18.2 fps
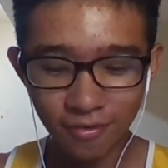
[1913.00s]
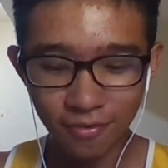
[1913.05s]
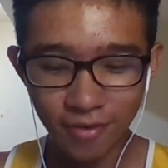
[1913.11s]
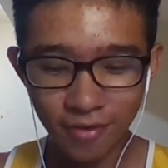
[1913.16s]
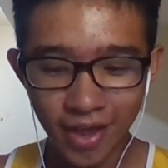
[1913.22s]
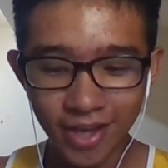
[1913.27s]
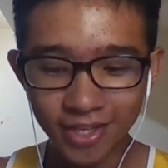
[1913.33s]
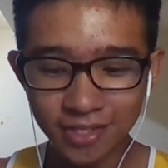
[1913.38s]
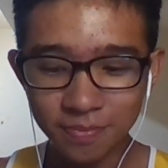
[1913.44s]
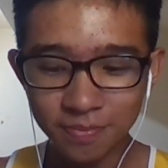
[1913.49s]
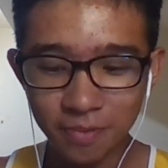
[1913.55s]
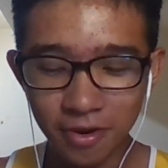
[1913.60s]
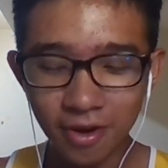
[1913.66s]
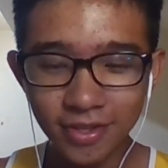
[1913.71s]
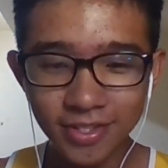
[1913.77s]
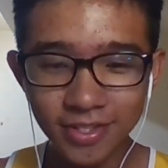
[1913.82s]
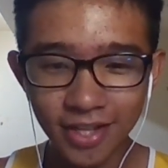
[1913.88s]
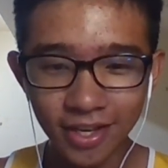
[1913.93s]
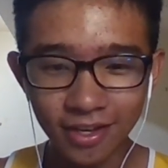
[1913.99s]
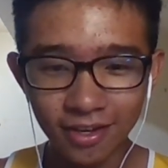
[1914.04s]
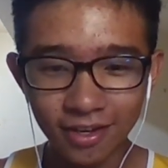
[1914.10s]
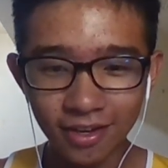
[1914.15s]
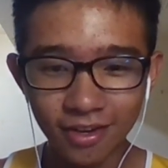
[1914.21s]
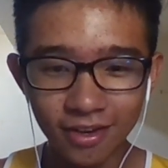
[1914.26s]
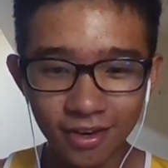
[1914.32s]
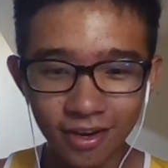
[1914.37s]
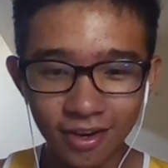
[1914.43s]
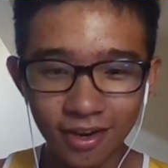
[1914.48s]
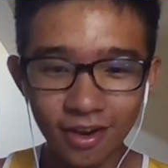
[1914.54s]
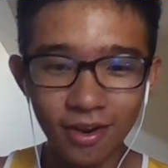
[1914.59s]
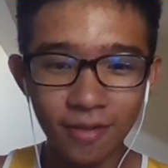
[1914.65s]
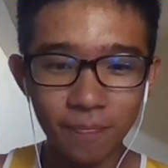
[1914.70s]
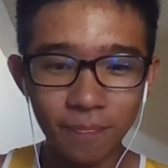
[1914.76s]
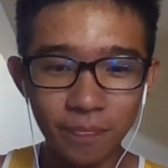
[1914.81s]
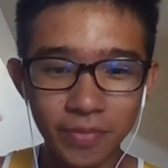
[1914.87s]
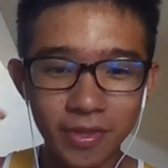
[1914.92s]
experienced like
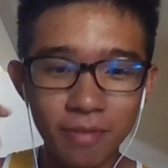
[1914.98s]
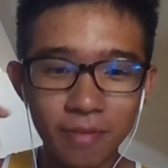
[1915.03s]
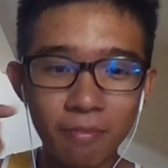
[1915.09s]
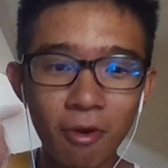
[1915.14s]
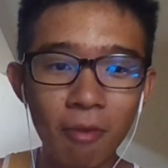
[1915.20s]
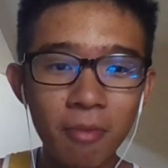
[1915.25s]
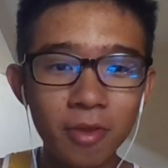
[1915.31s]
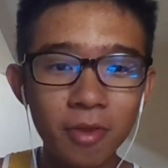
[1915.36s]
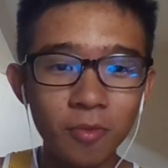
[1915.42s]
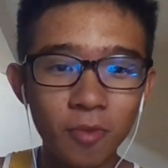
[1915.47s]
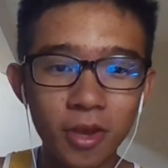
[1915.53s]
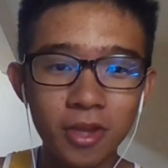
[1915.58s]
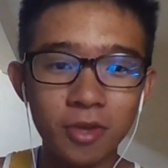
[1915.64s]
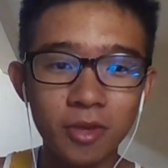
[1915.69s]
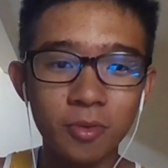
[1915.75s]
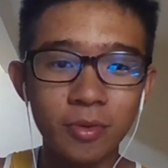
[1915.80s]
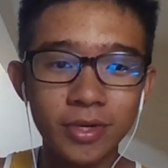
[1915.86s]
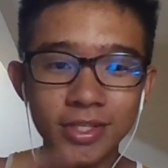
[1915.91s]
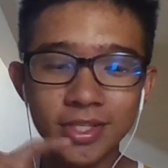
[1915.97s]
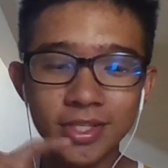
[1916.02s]
the moment where you were